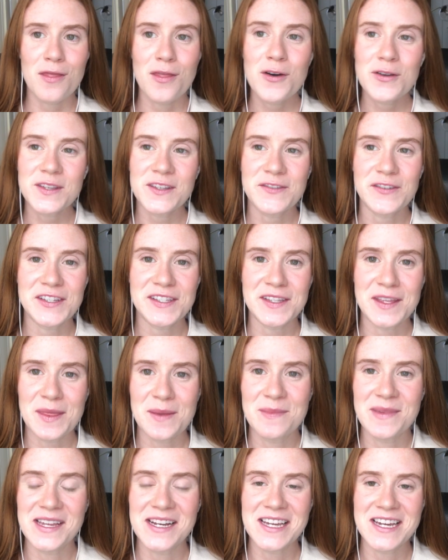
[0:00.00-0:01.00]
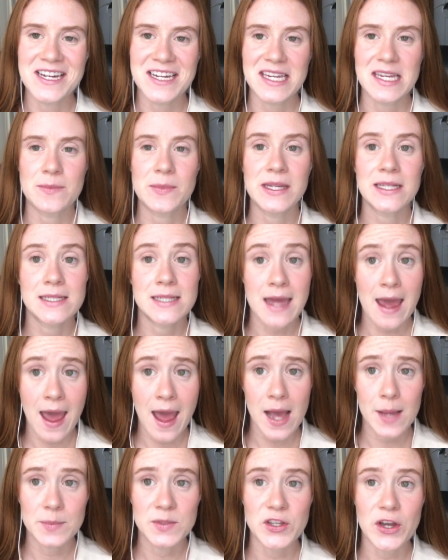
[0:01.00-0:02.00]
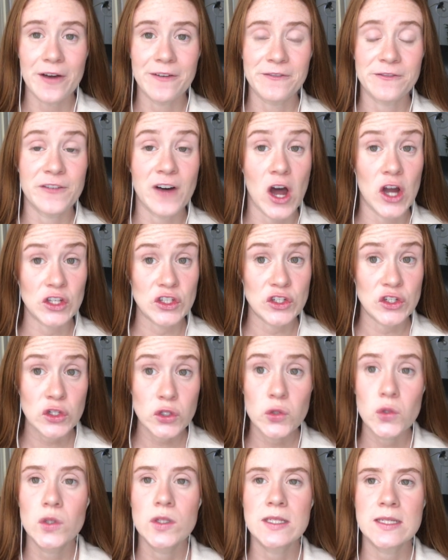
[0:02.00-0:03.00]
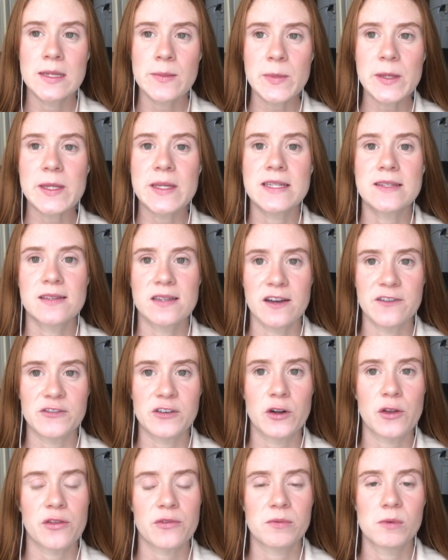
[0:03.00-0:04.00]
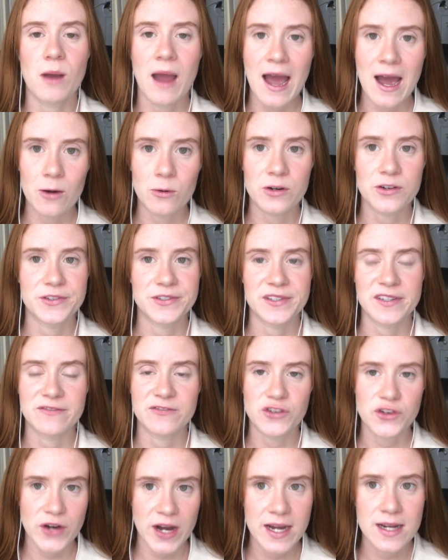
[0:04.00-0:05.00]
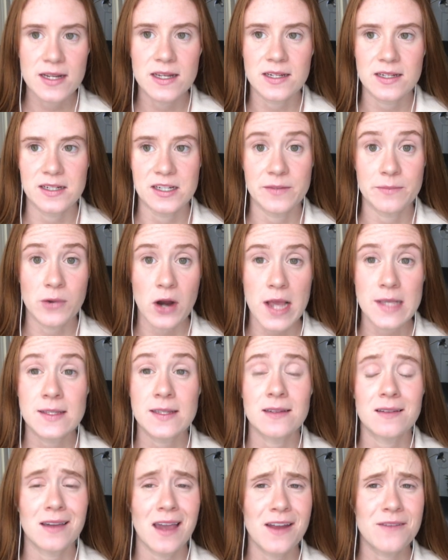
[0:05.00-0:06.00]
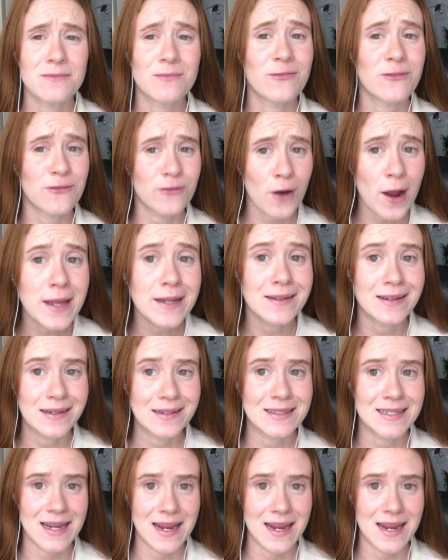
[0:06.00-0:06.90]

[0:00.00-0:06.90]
Those of us in the media keeping tabs on Fox News typically suffer through hours of draining, depressing, and frightening